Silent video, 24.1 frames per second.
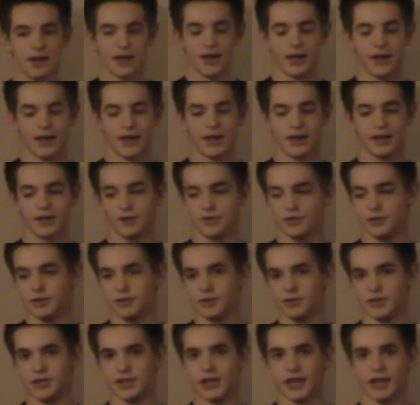I agree
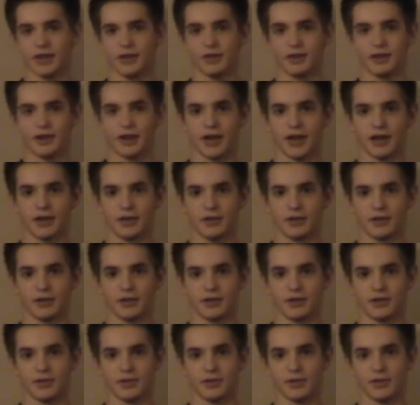with Chandler. I don't
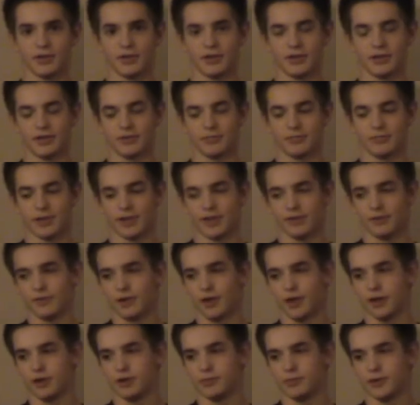agree with the
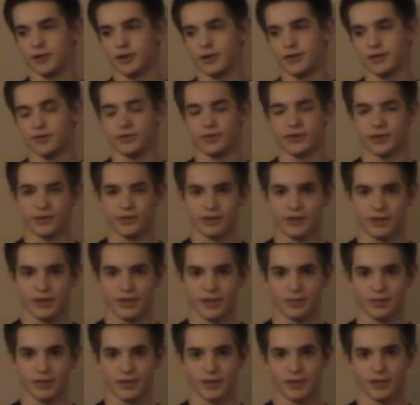enlargement of
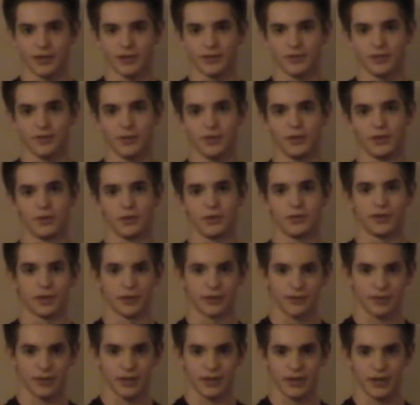16 because if you do
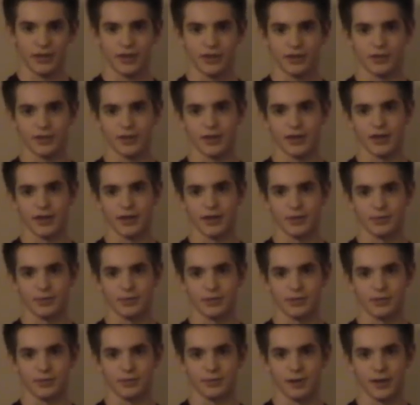16, that's going to end up
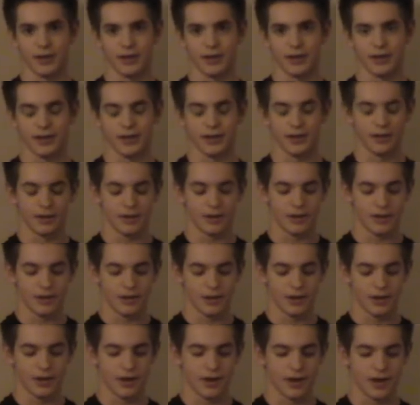just meaning
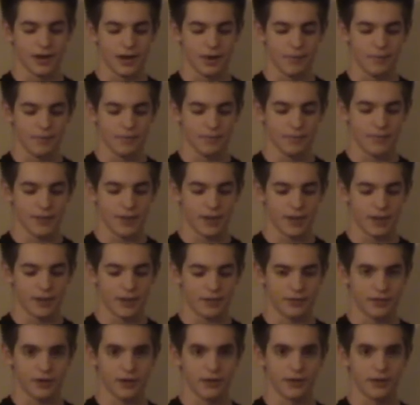you're going to
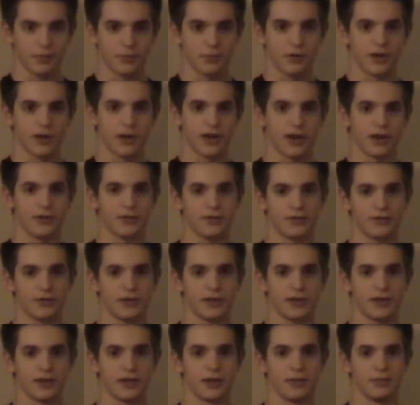start the playoffs
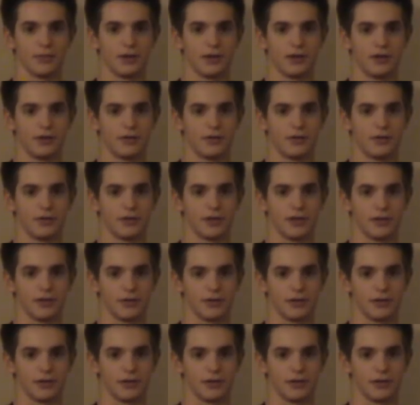in the middle of a season.